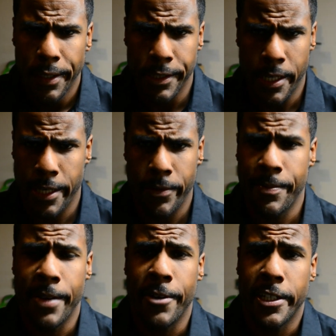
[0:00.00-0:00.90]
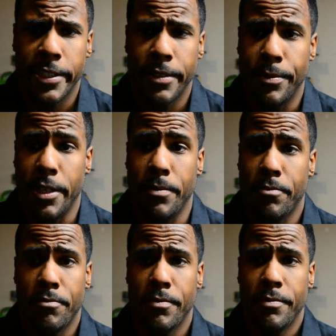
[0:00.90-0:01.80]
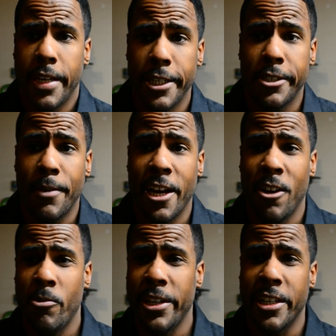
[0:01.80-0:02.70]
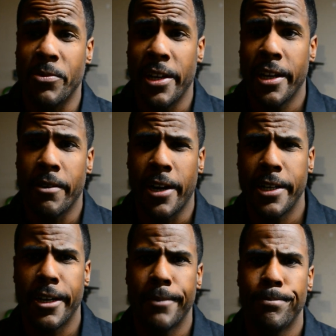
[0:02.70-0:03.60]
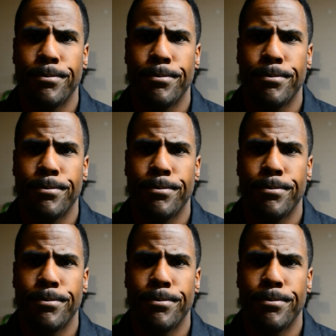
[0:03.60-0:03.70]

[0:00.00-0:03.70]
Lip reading: So I didn't win by much, but inch or mile, winning's winning, right, Dom?